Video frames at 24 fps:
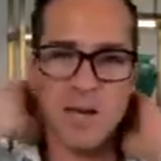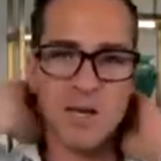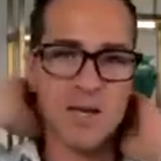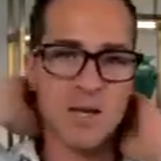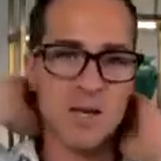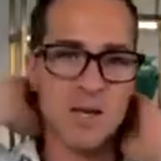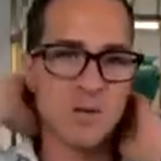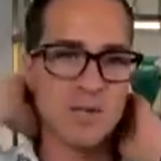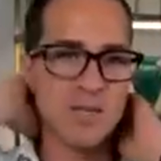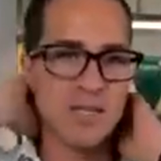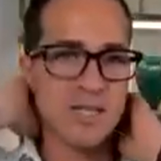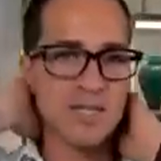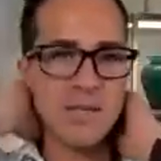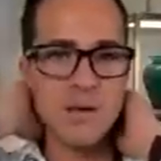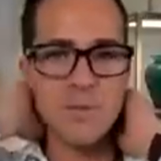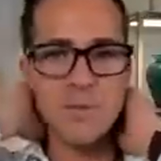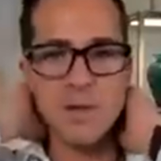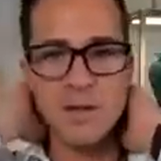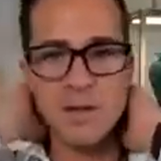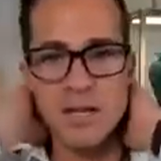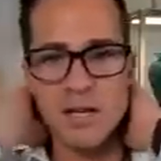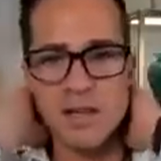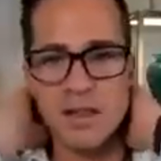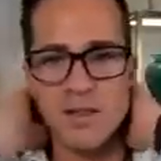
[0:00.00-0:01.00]
you
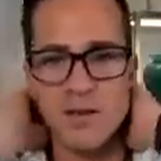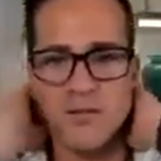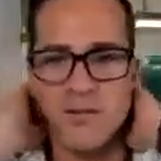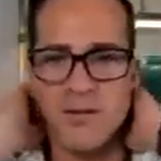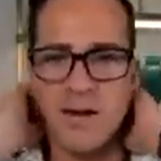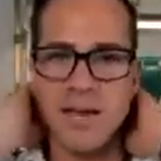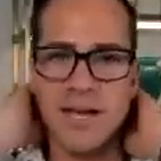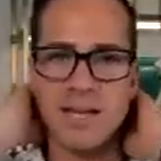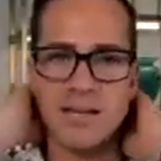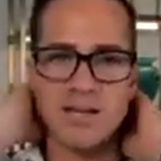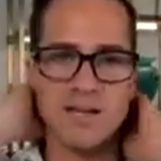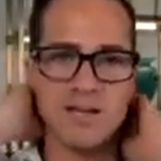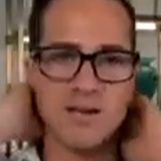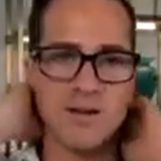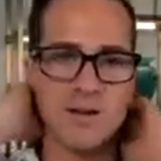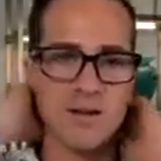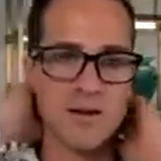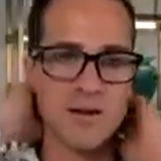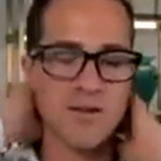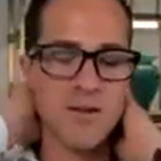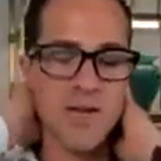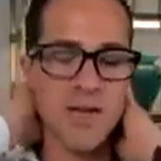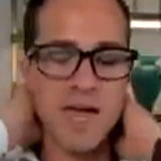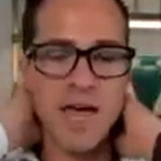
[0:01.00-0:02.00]
stimulate the vagus
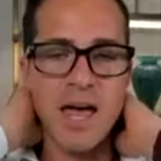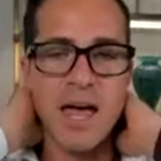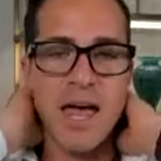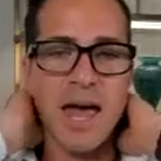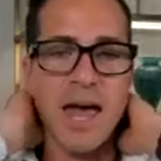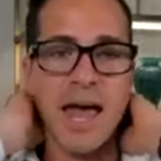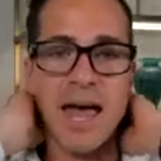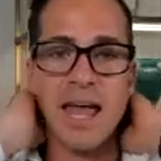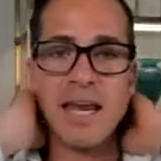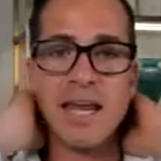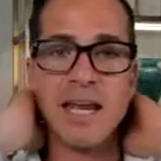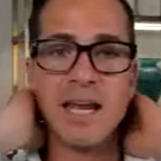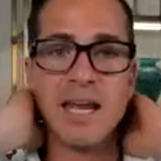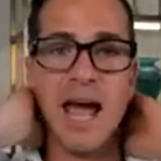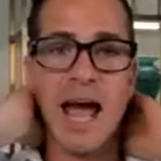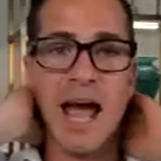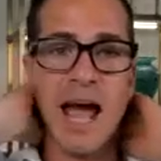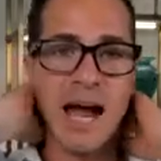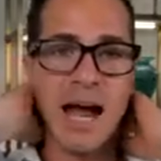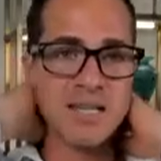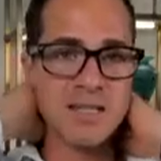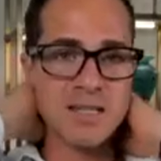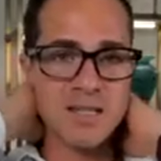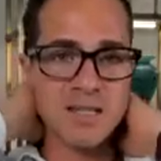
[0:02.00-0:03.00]
nerve and it
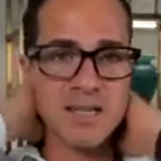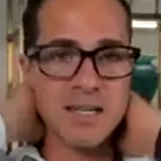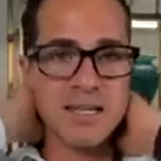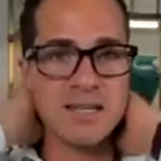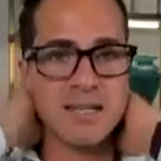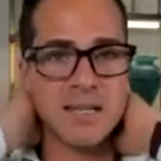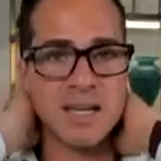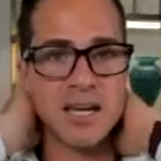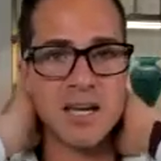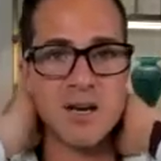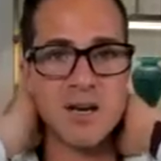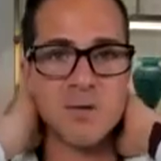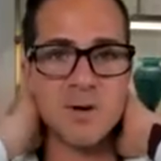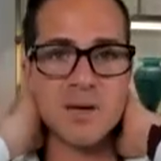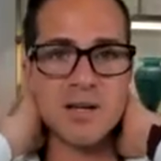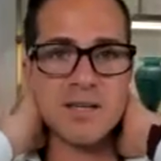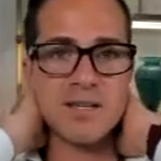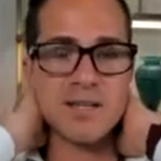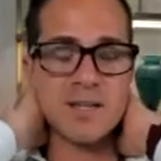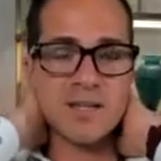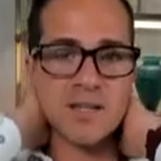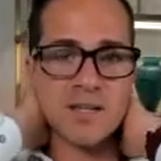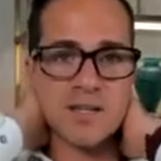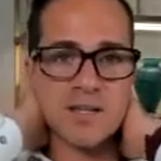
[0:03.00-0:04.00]
actually
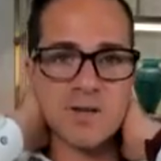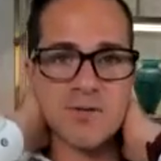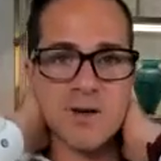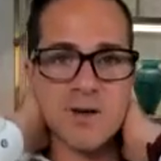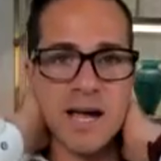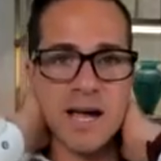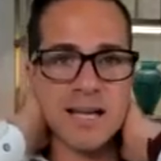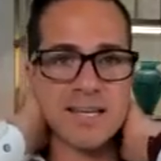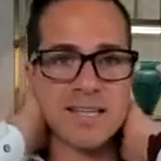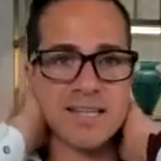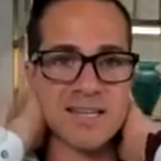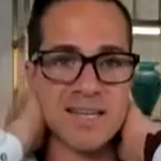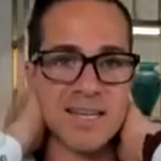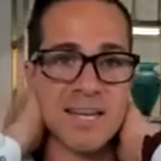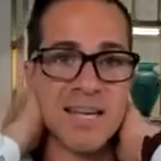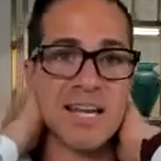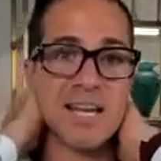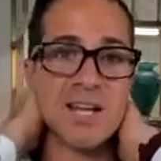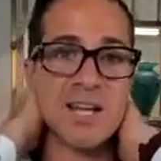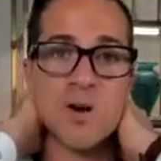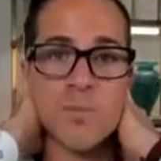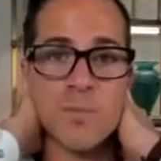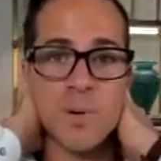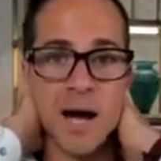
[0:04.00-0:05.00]
decreases stress in
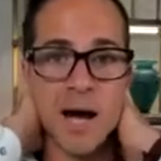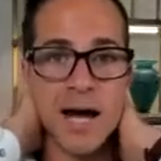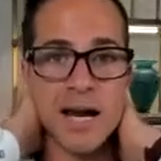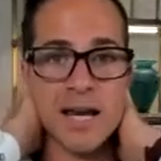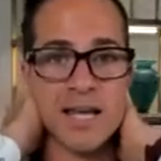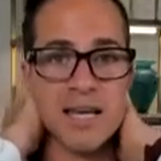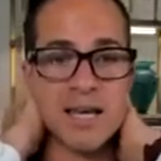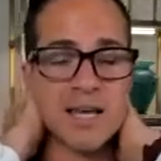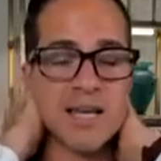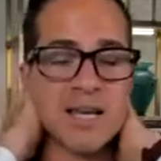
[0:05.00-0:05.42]
your body.